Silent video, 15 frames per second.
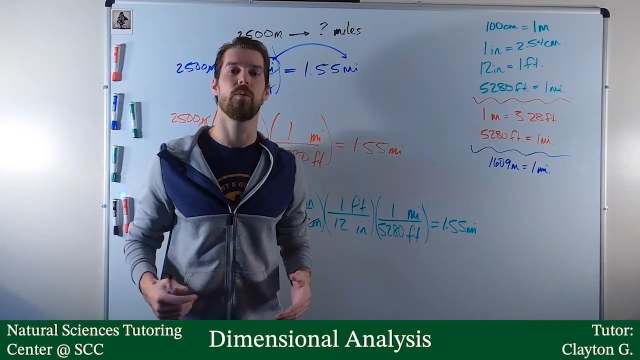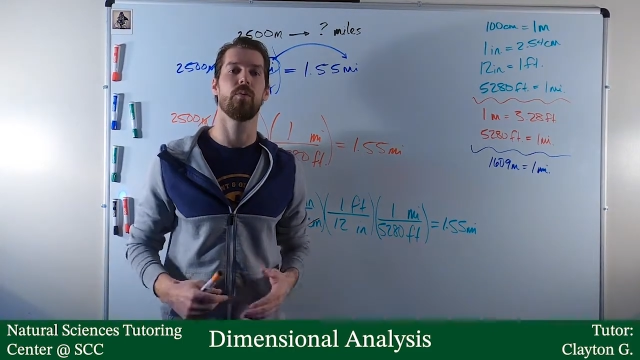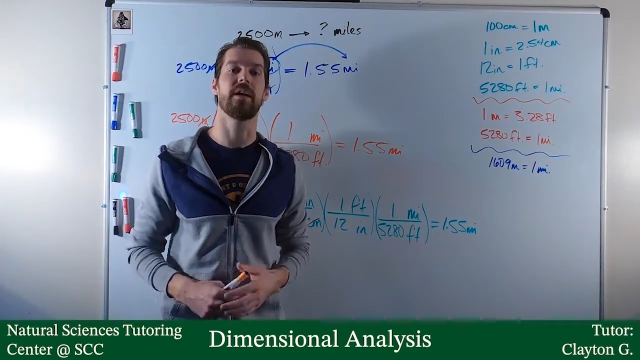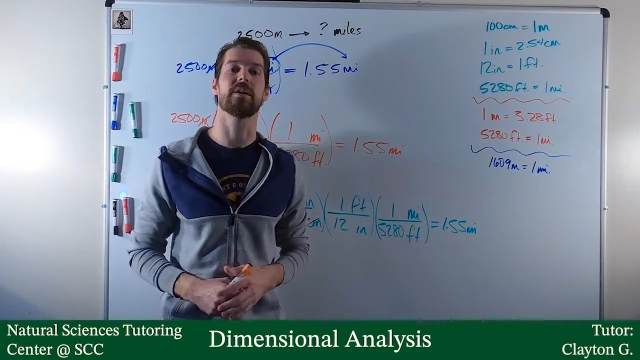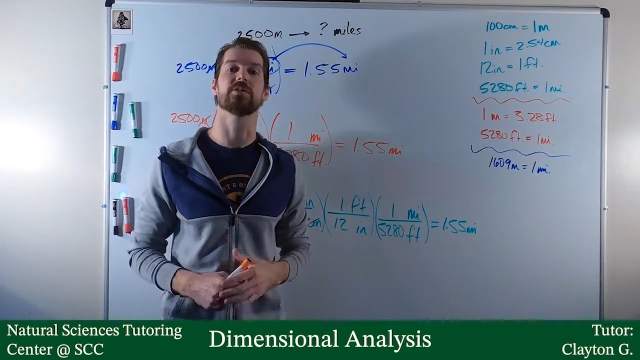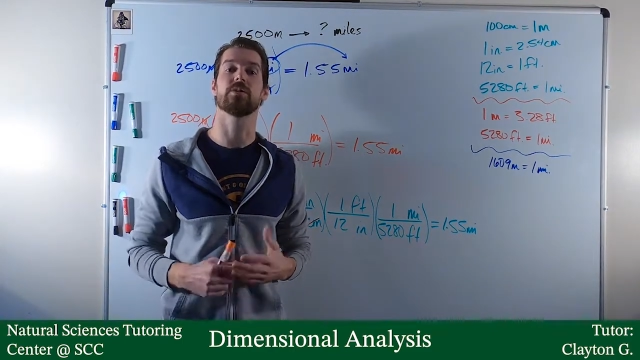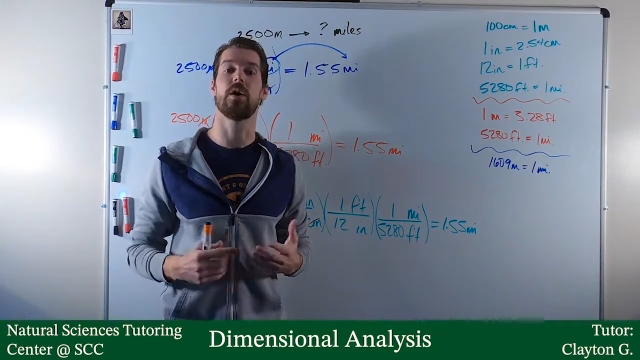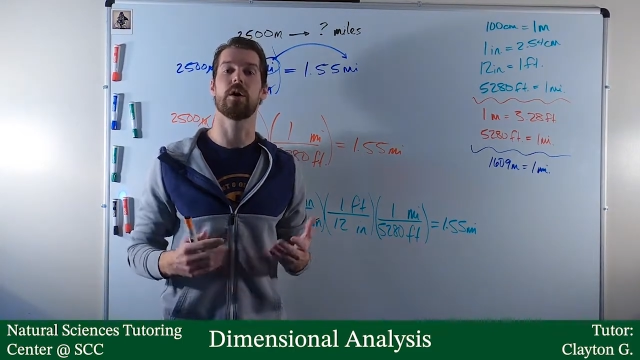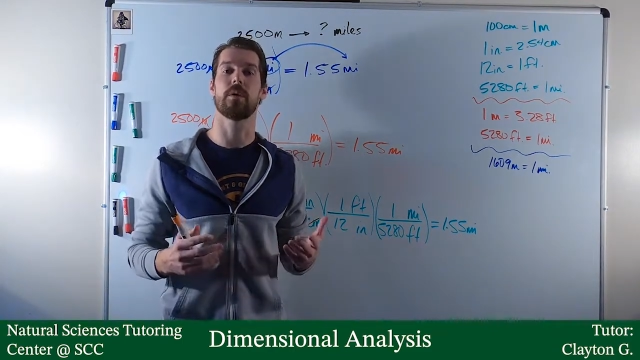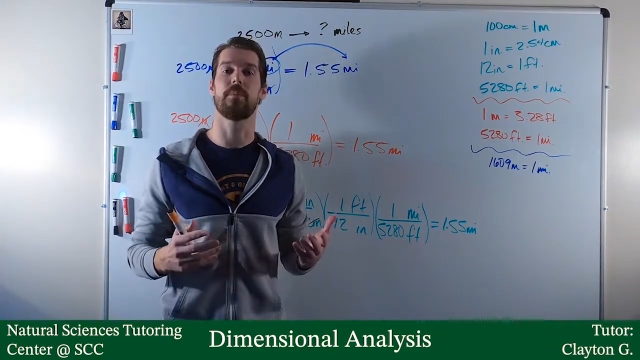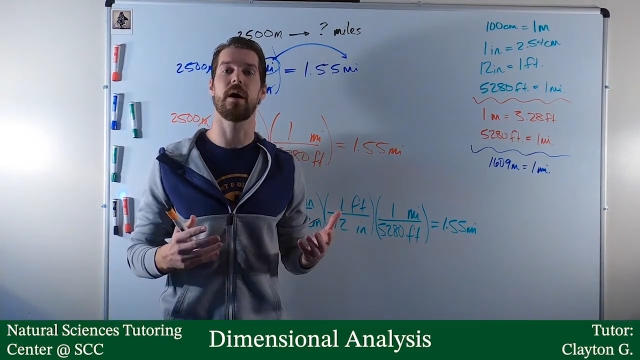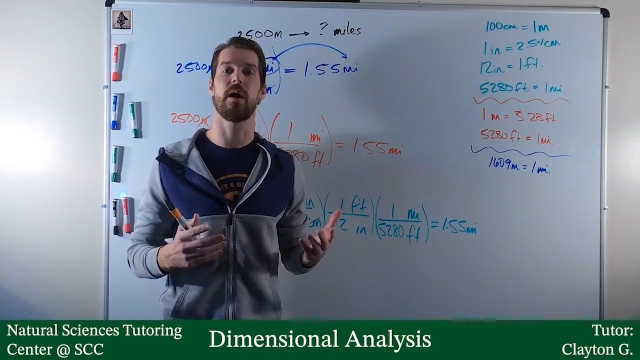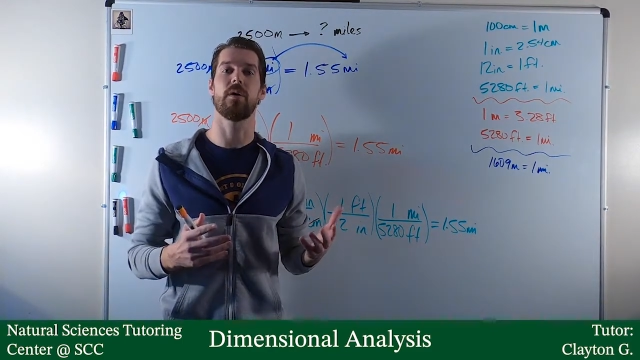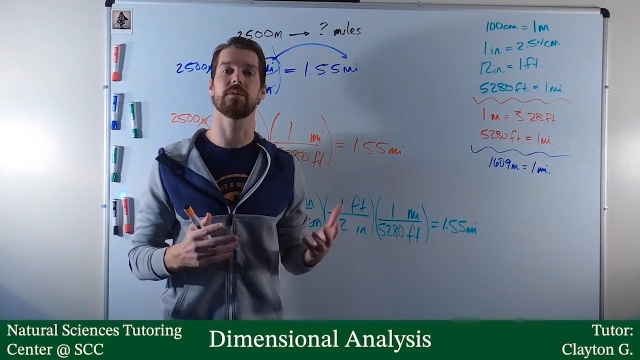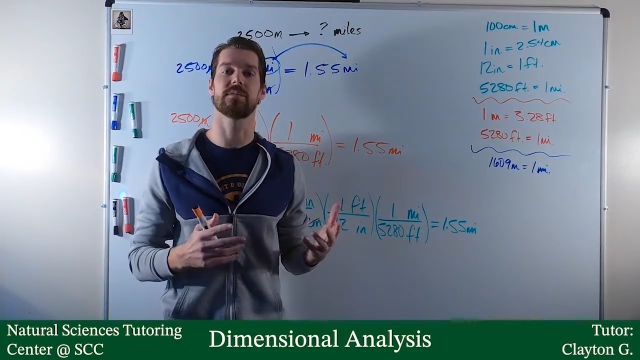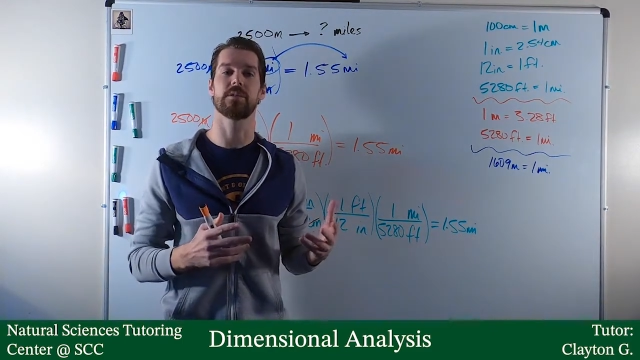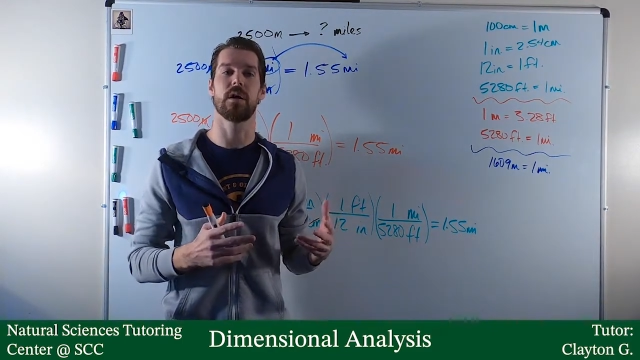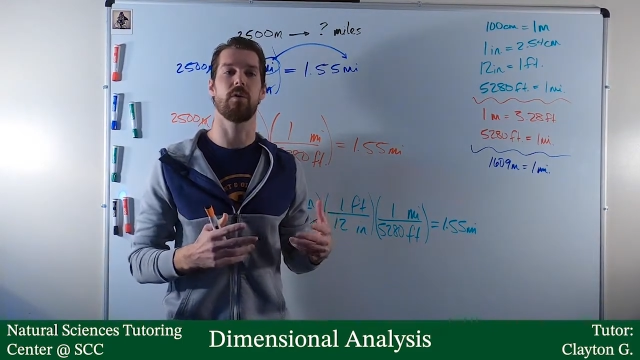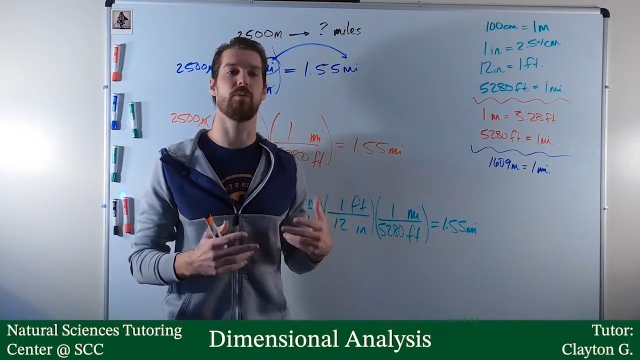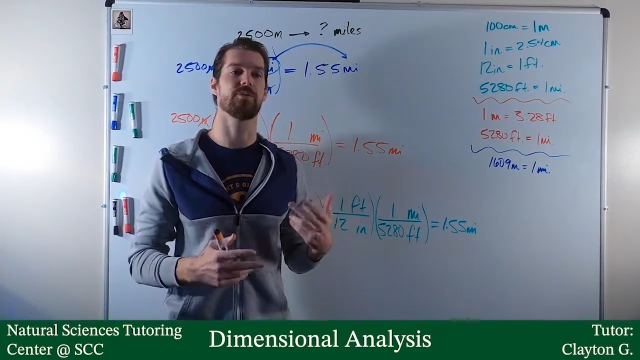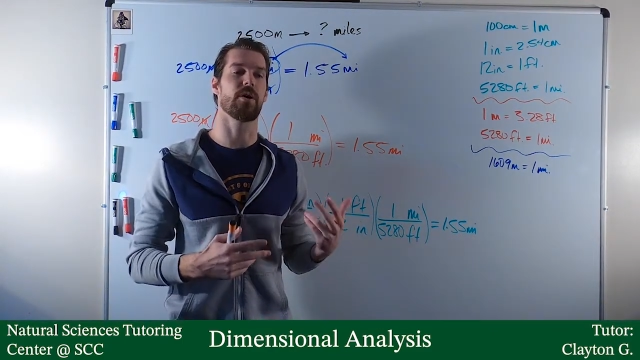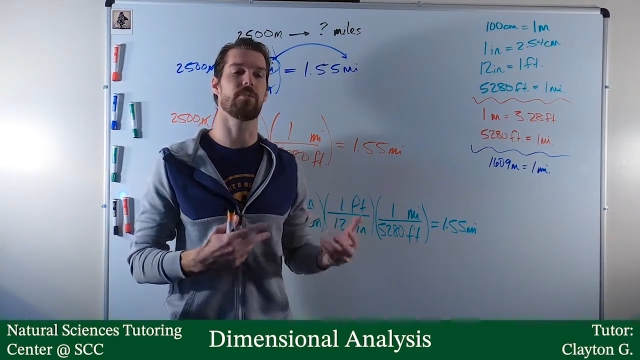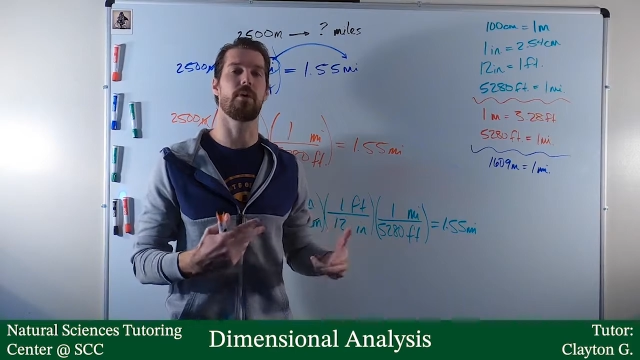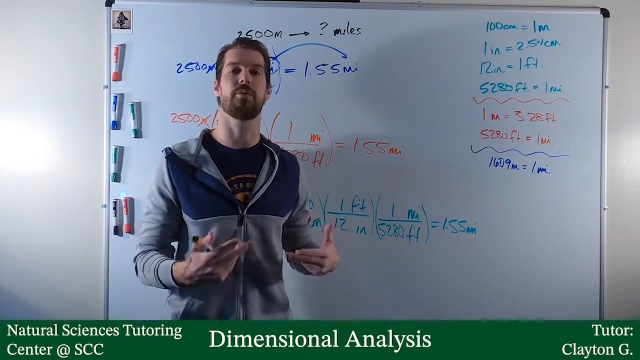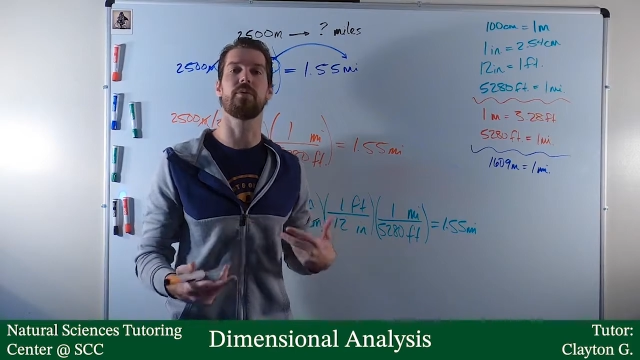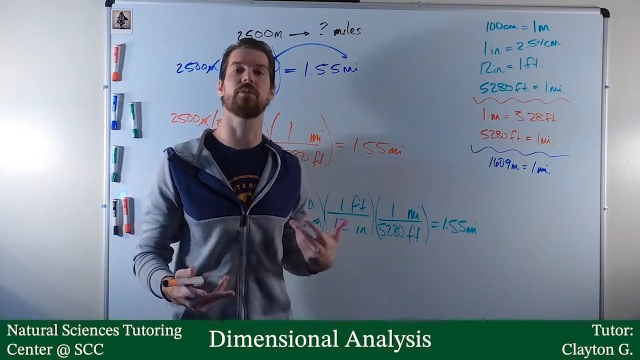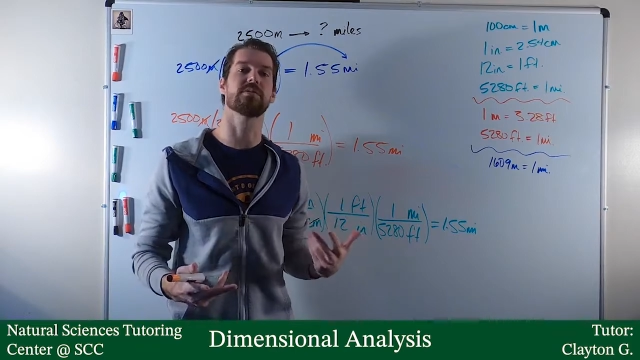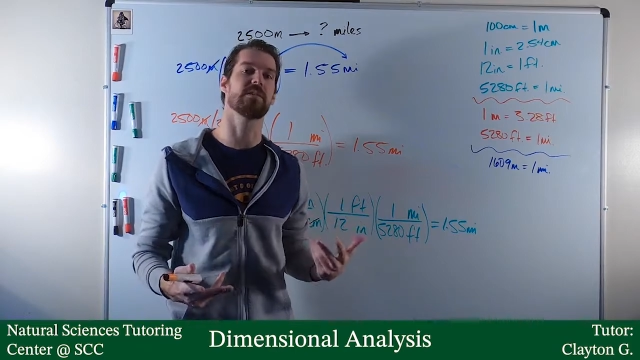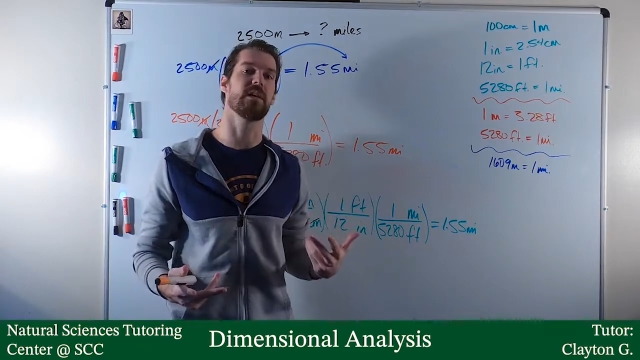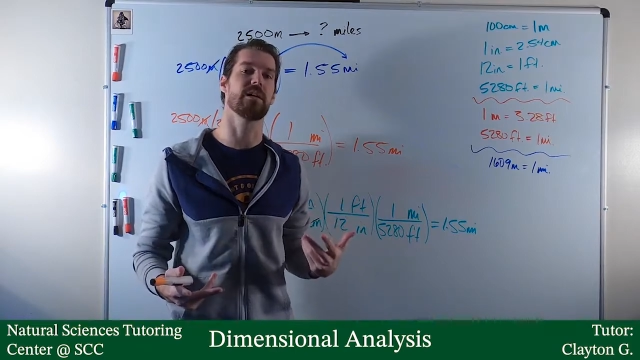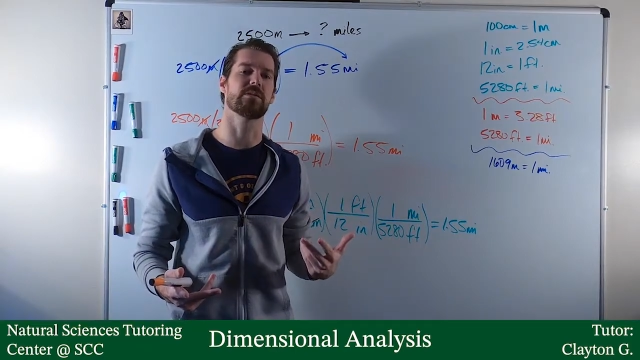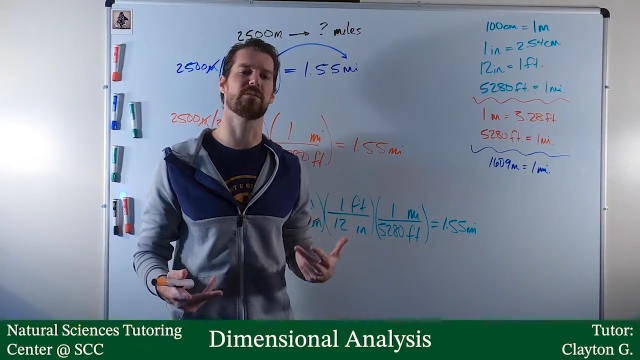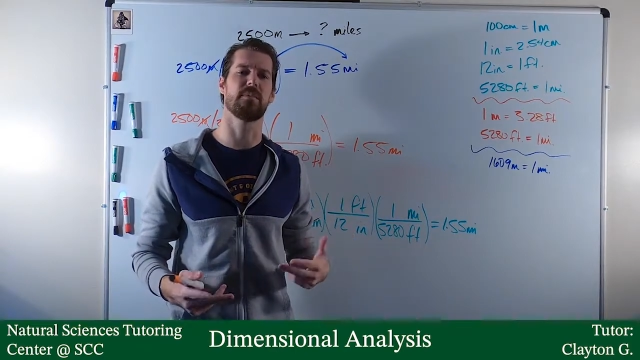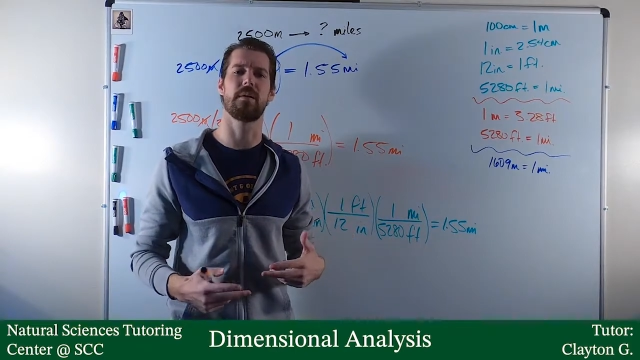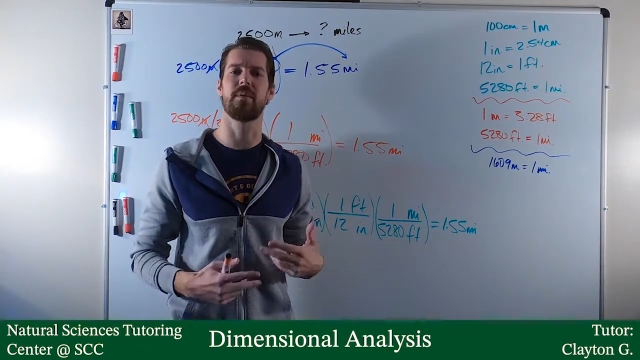We can talk about, we'll talk about those things,